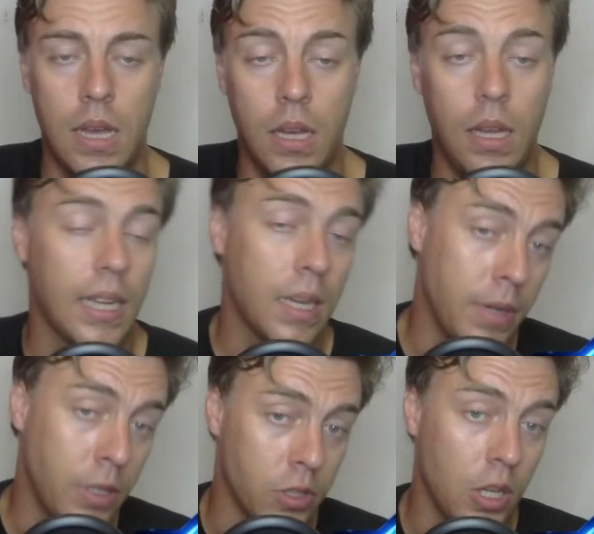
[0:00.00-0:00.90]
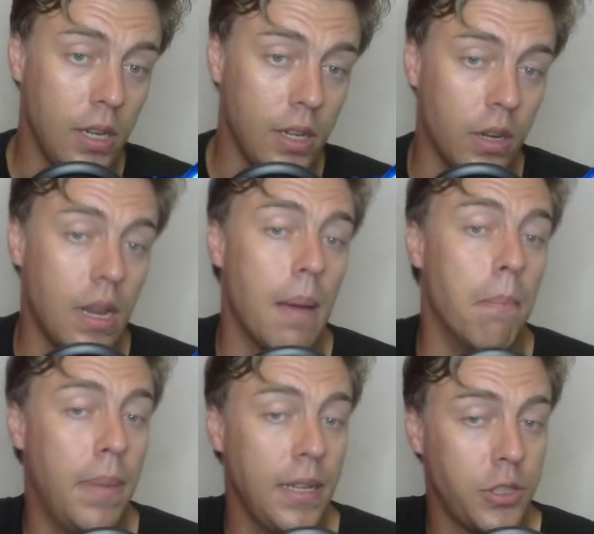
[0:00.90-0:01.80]
Like I mentioned earlier on,
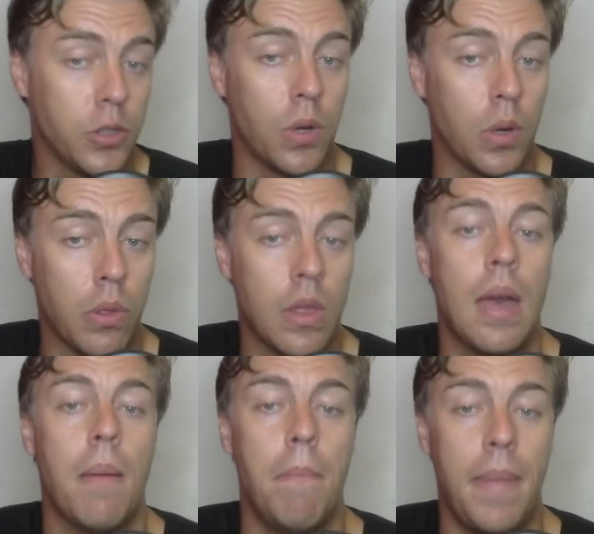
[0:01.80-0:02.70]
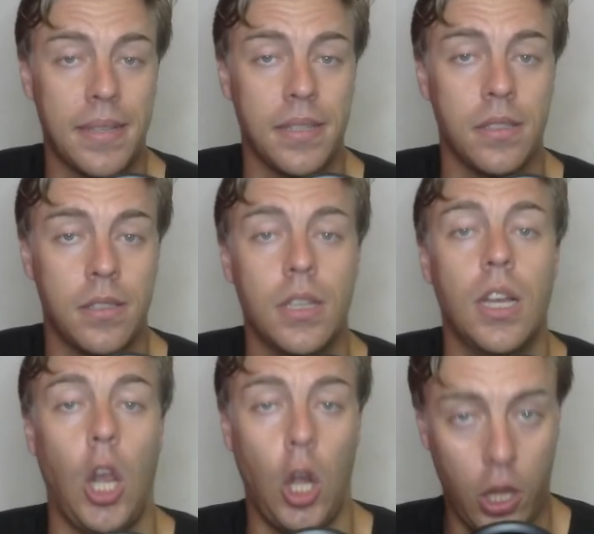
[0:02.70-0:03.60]
budget growth matters
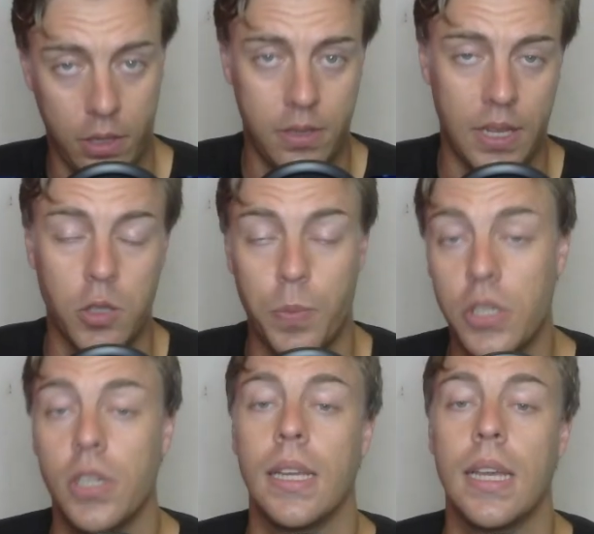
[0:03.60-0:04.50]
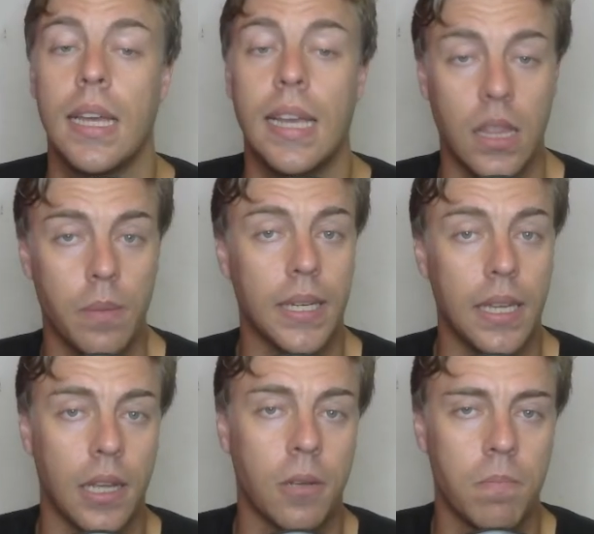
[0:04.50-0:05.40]
a lot, especially in the
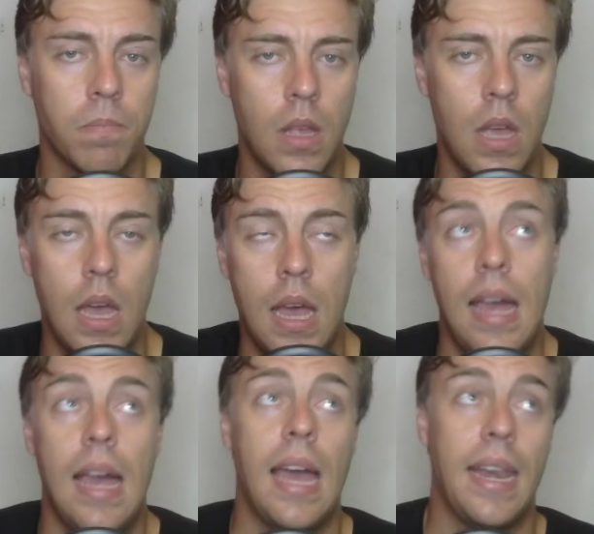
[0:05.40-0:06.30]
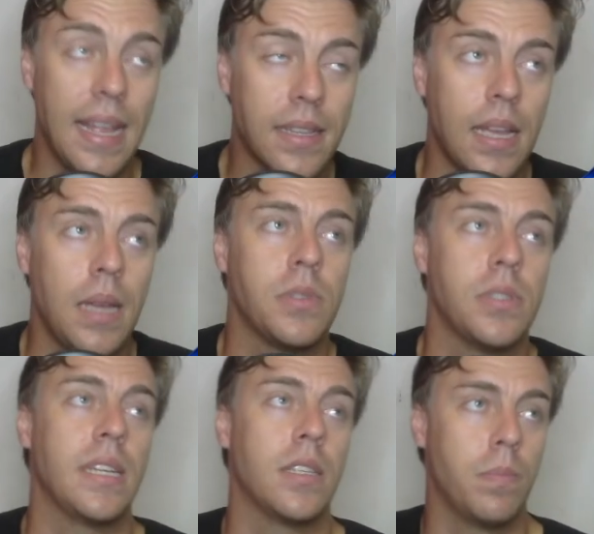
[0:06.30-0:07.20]
beginning. And at times
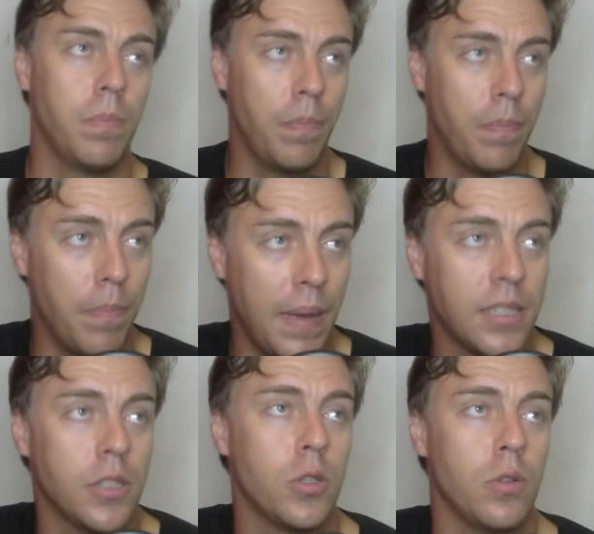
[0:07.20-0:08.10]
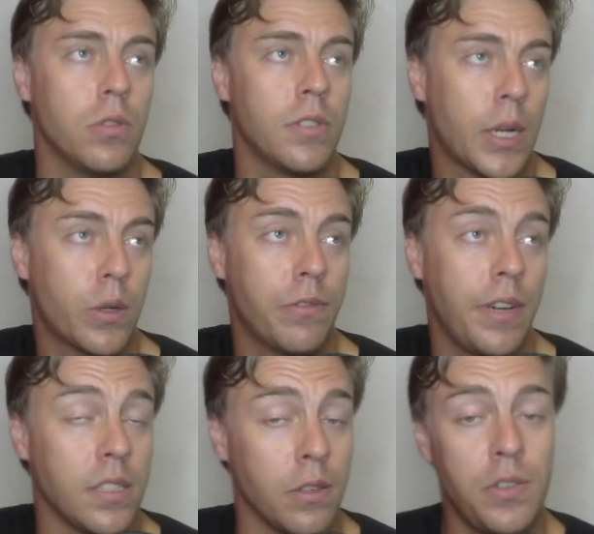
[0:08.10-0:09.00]
it's better to
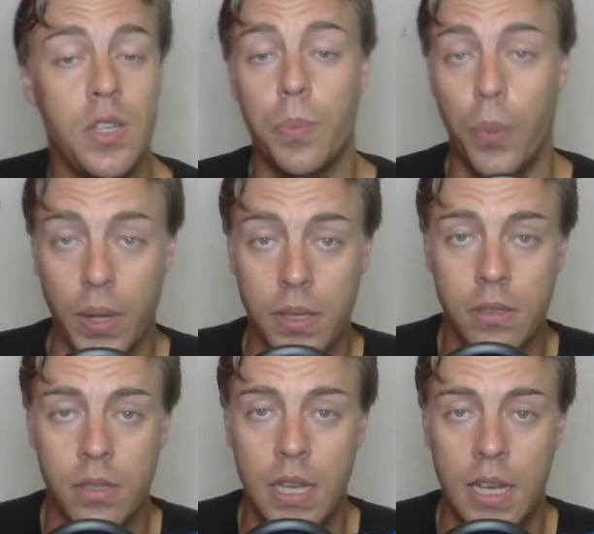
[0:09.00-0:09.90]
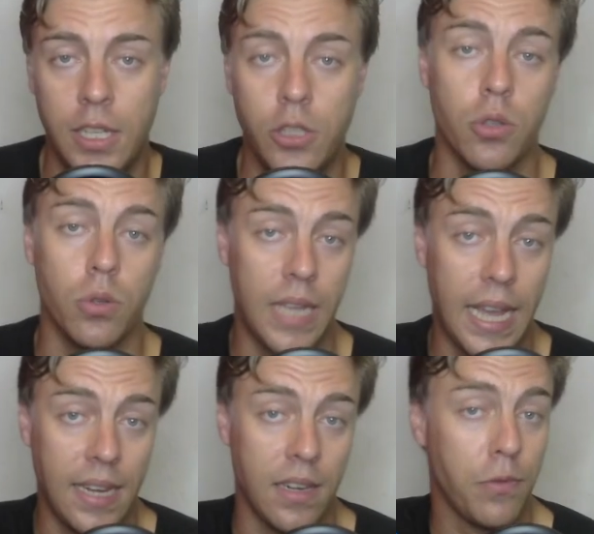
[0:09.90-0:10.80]
sacrifice a few points to
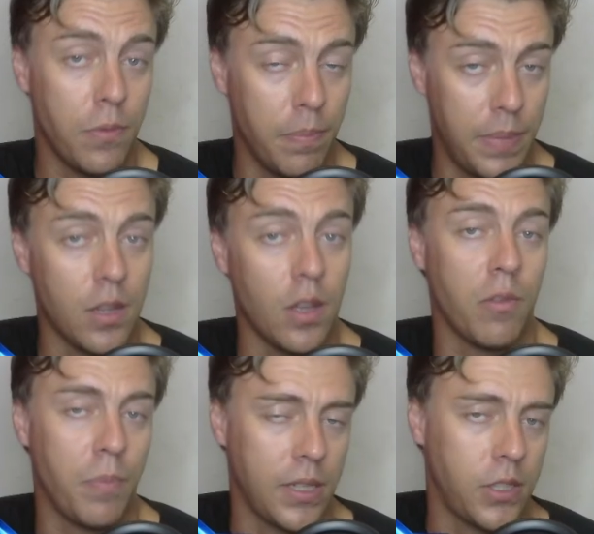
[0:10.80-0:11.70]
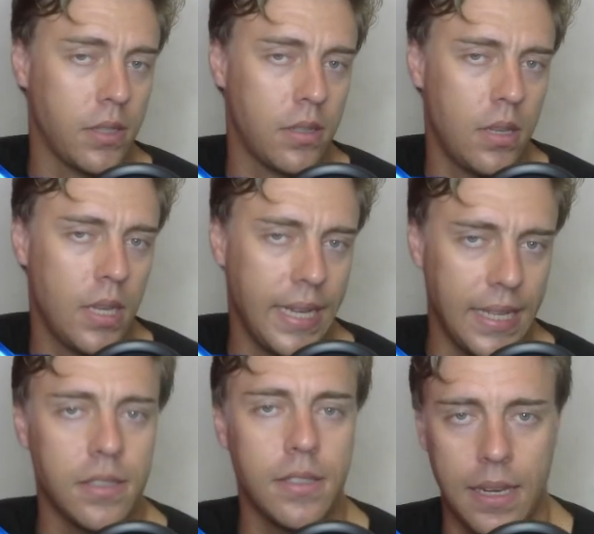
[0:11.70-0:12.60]
gain a bit of budget
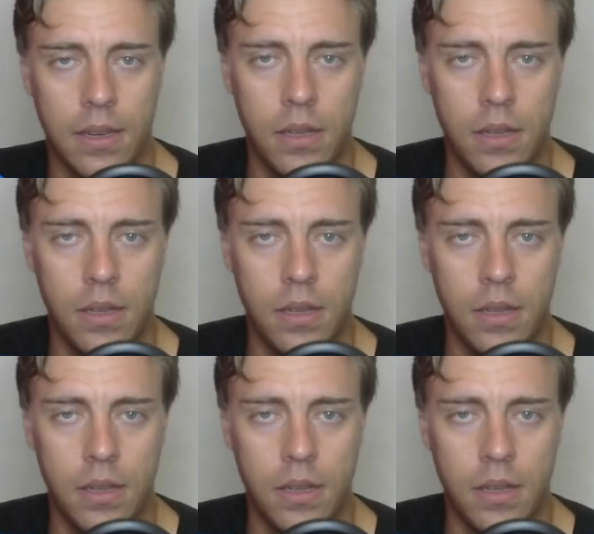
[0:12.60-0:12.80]
instead.